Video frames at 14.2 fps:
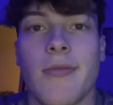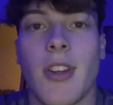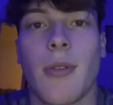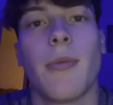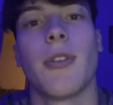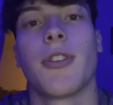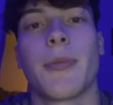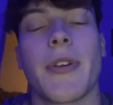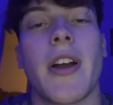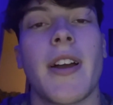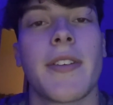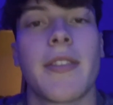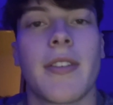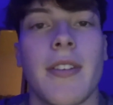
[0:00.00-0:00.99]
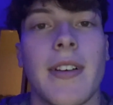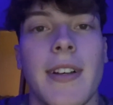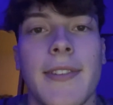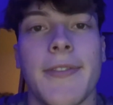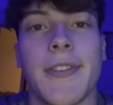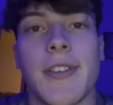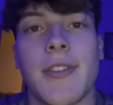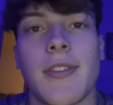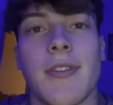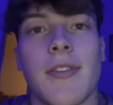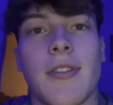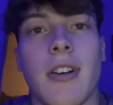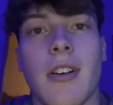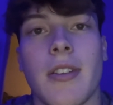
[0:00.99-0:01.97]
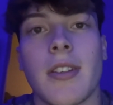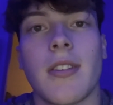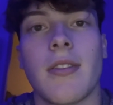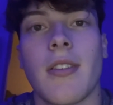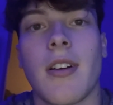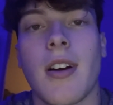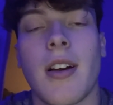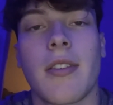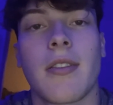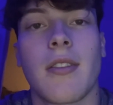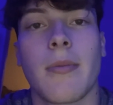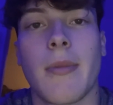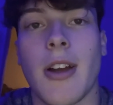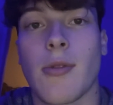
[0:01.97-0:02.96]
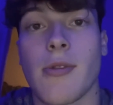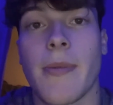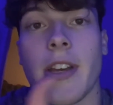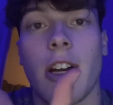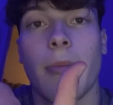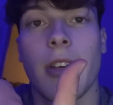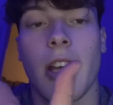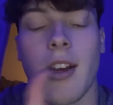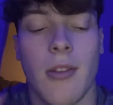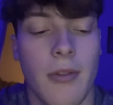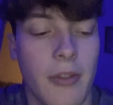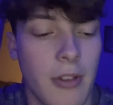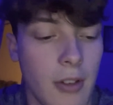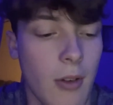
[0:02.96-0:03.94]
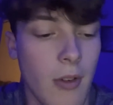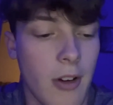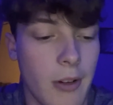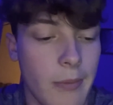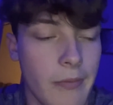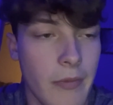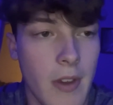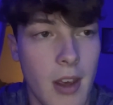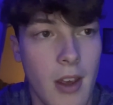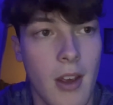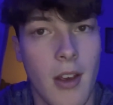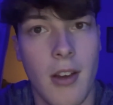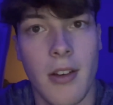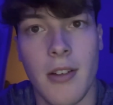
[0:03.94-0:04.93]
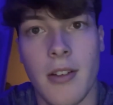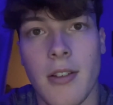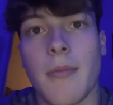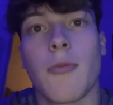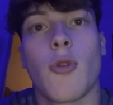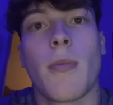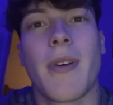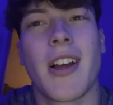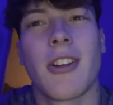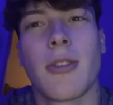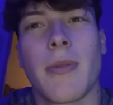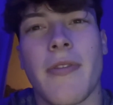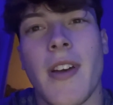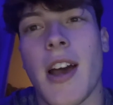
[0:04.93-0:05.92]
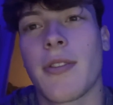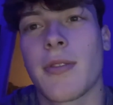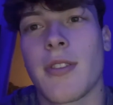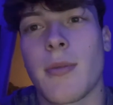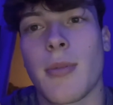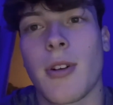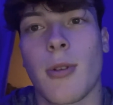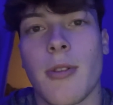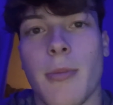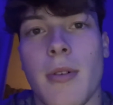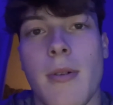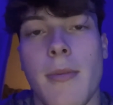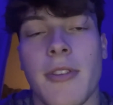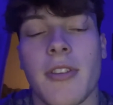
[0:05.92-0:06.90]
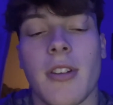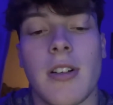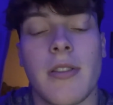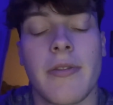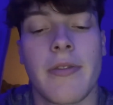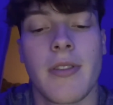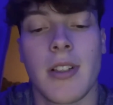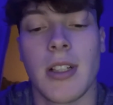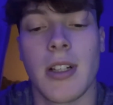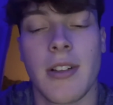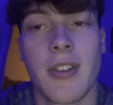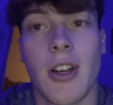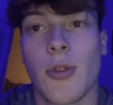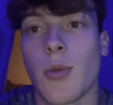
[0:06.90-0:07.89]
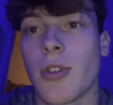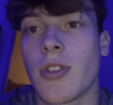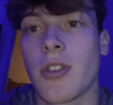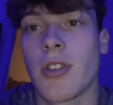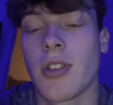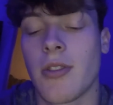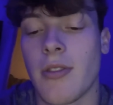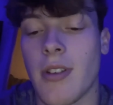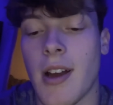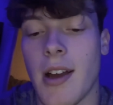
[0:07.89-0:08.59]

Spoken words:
What's up, guys? I finished installing the exhaust. My roommate helped me out, so it went by a little bit faster than it probably would have been myself. Sounds really good.